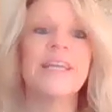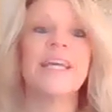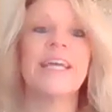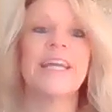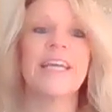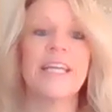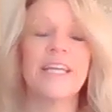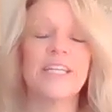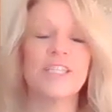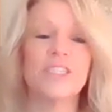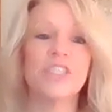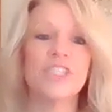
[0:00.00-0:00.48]

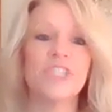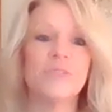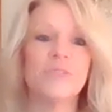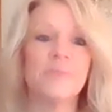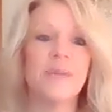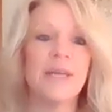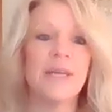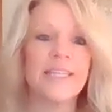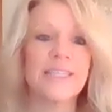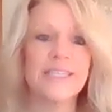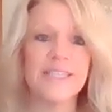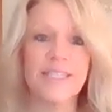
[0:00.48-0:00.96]
And she
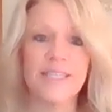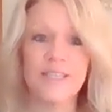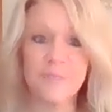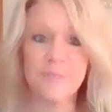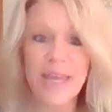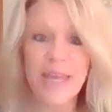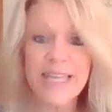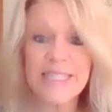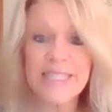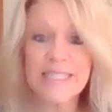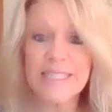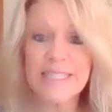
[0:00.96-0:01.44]
makes
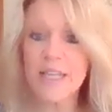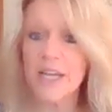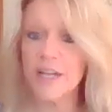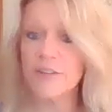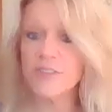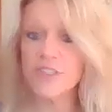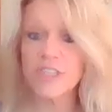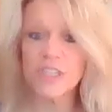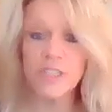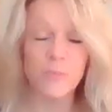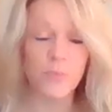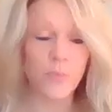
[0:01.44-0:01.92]

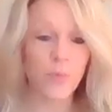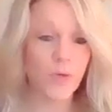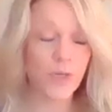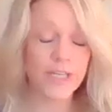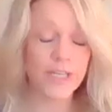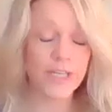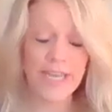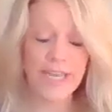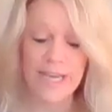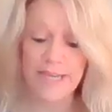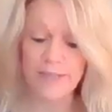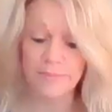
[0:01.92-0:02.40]
stuff, she
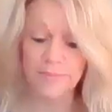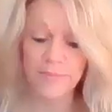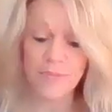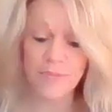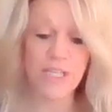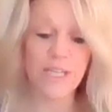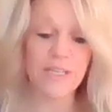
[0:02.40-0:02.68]
embroiders, yeah.